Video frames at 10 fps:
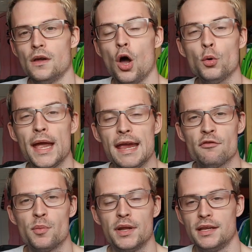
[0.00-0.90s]
Okay
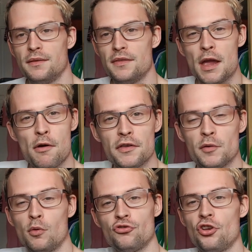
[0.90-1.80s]
everybody, there is the
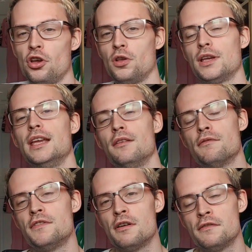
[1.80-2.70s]
football shirt looking
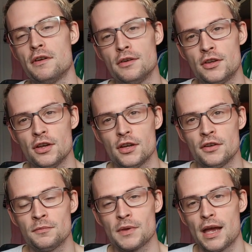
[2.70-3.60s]
very, very good.
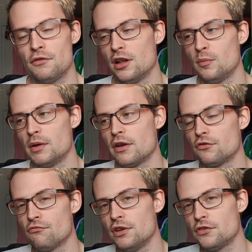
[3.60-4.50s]
I've done a little bit of
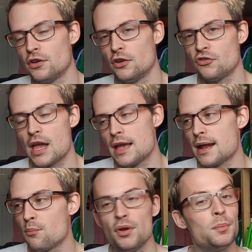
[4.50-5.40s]
extra research and
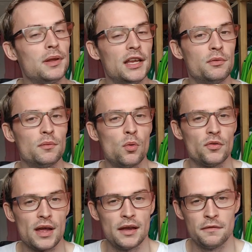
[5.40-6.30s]
I'm pretty pleased with
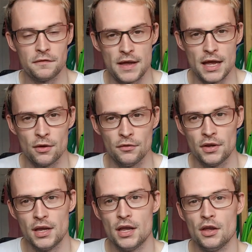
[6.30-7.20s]
what I've found.
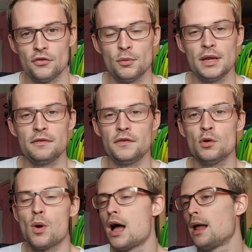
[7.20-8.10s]
So if
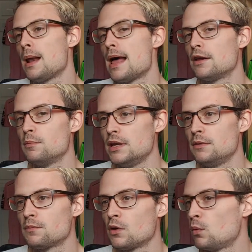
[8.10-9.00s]
you are like
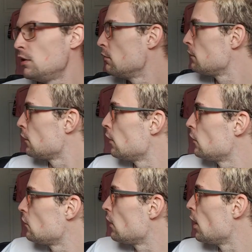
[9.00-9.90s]
me, when you were
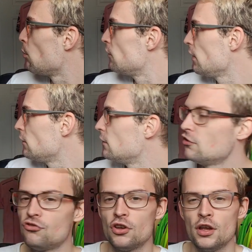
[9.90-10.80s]
first presented this
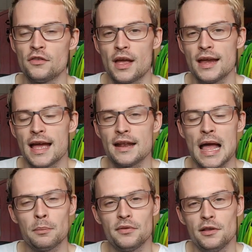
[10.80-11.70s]
shirt, I had
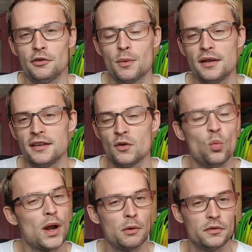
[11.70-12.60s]
absolutely no idea
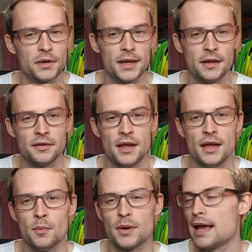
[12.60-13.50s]
what I was looking at,
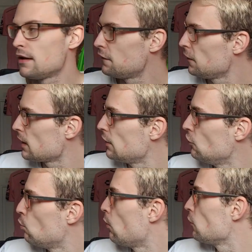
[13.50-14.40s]
but I had a feeling I
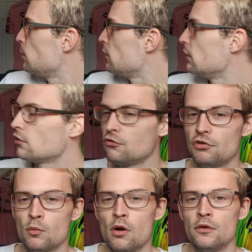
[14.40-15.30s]
knew what specific
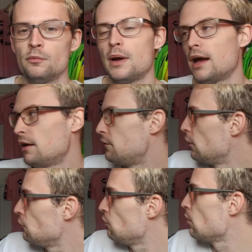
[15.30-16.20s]
country it was by
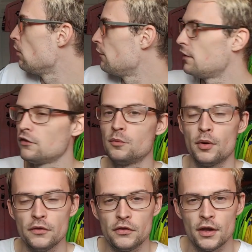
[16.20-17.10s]
virtue of the
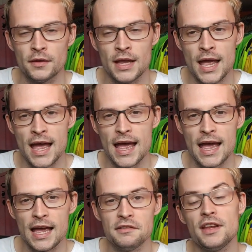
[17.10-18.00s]
sponsor.
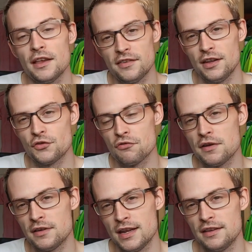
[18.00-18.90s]
And yes, it is
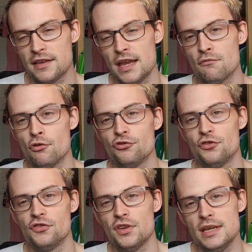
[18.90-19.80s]
correct, it is a
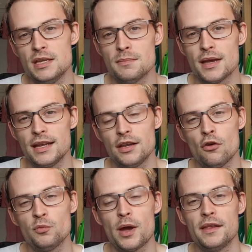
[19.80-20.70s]
Russian team, and it
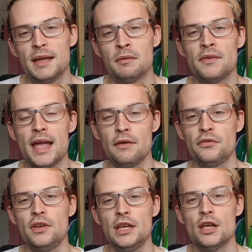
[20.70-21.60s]
goes by the name of
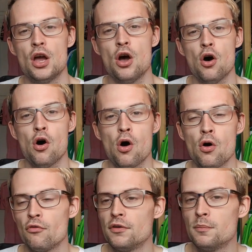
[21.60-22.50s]
SC
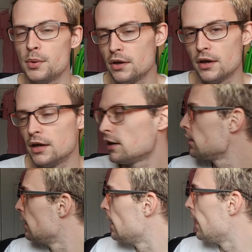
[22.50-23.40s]
Orenburg.
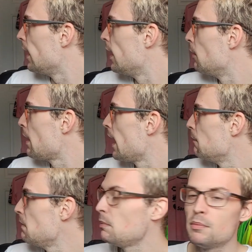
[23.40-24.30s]
I
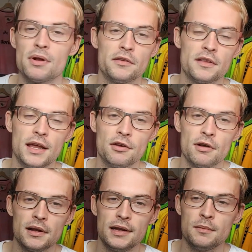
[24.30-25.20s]
may be pronouncing that
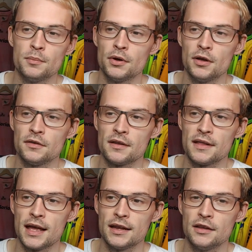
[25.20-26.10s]
incorrectly, but
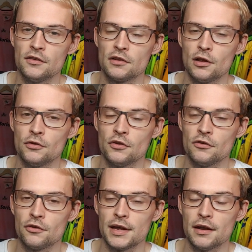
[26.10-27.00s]
that is as close as
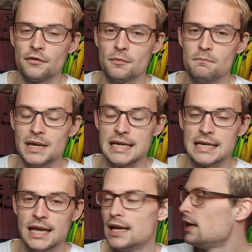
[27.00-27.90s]
you're going to get from me.
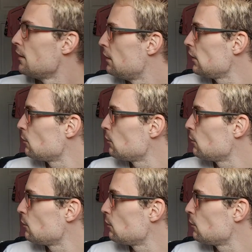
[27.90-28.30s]
This